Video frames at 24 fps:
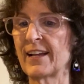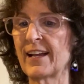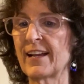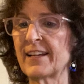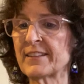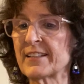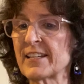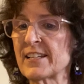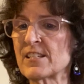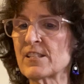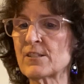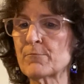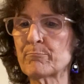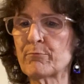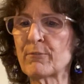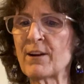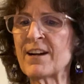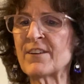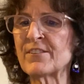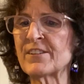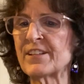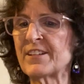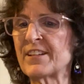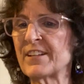And they
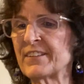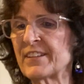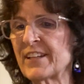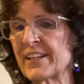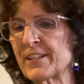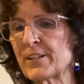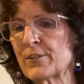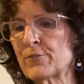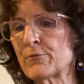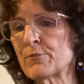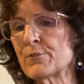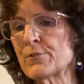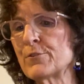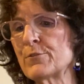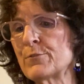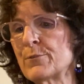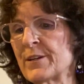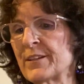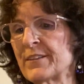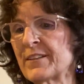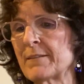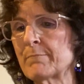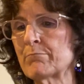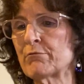sprouted and they grew
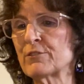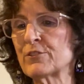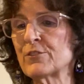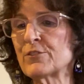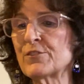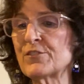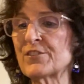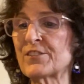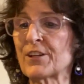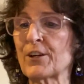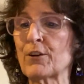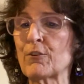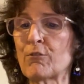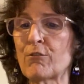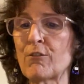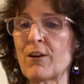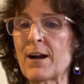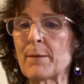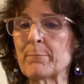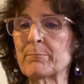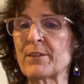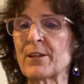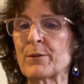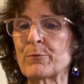and they produced a
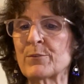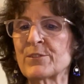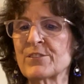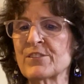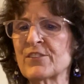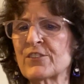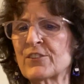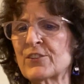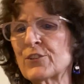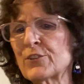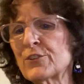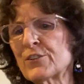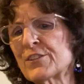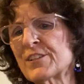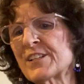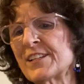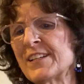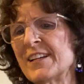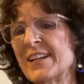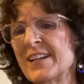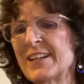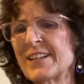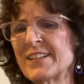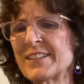crop that was
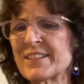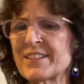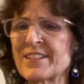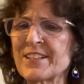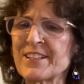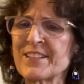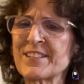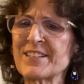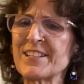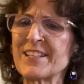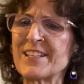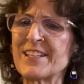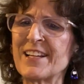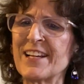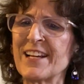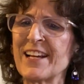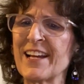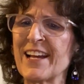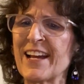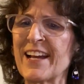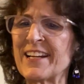30, 60,